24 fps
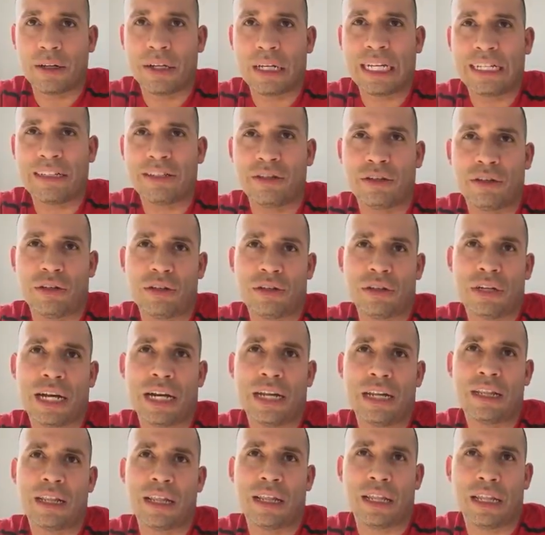You're
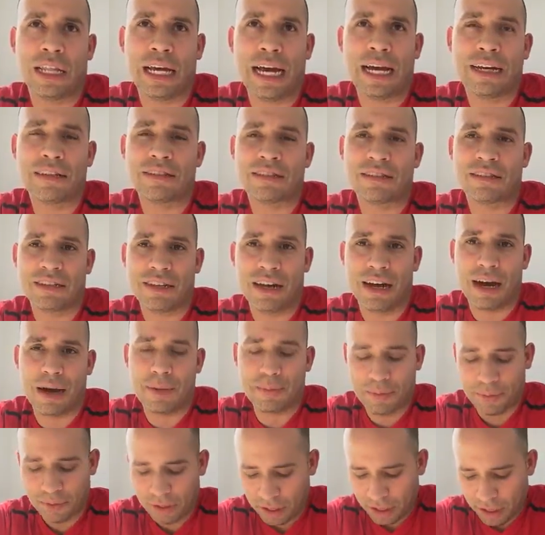kind of the last
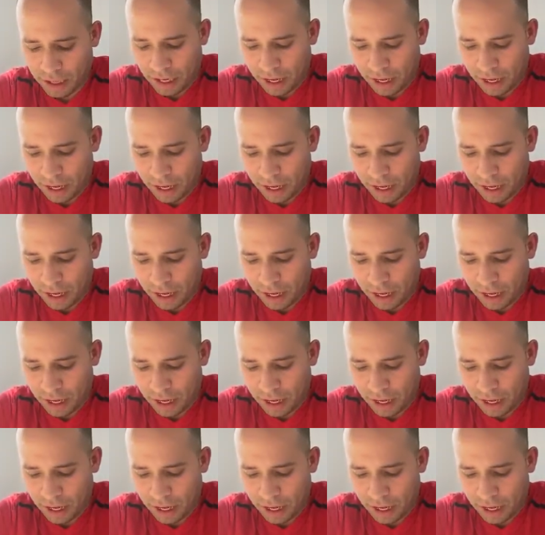stop.